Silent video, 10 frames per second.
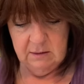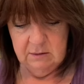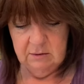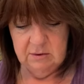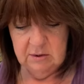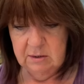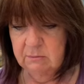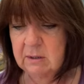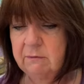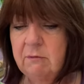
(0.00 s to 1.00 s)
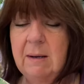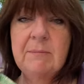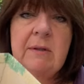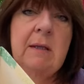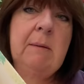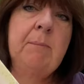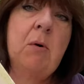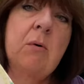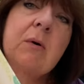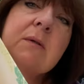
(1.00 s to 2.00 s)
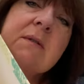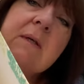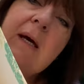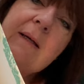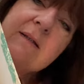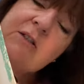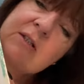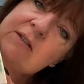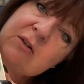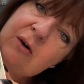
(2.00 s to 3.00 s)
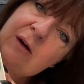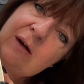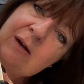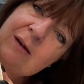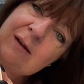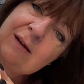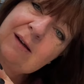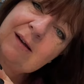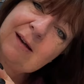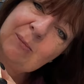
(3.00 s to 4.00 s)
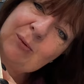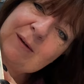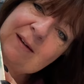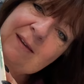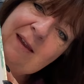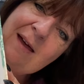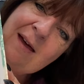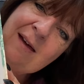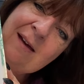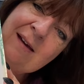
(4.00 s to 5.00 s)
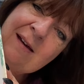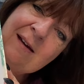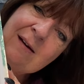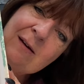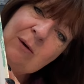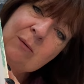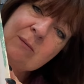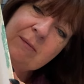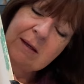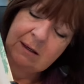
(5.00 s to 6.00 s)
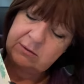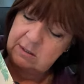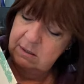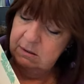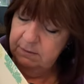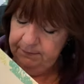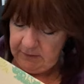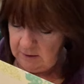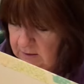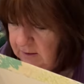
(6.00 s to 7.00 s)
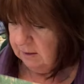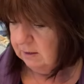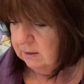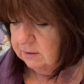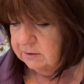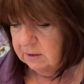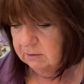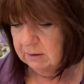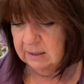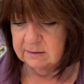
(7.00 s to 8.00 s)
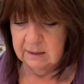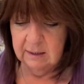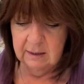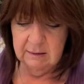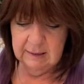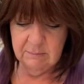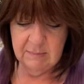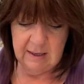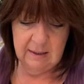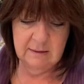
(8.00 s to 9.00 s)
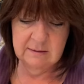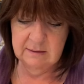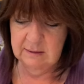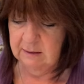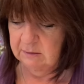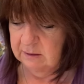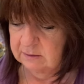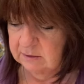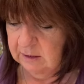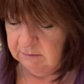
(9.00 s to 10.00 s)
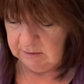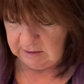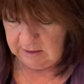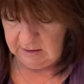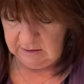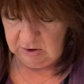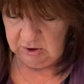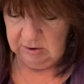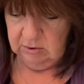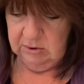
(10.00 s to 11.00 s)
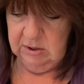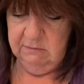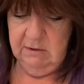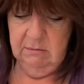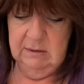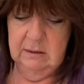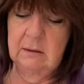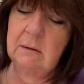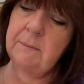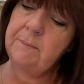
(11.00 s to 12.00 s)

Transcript: So I've wrapped the box, and she's got her apron in there. Oh, there goes her heart. So as they get made, they are going to go in there, and she's got her own little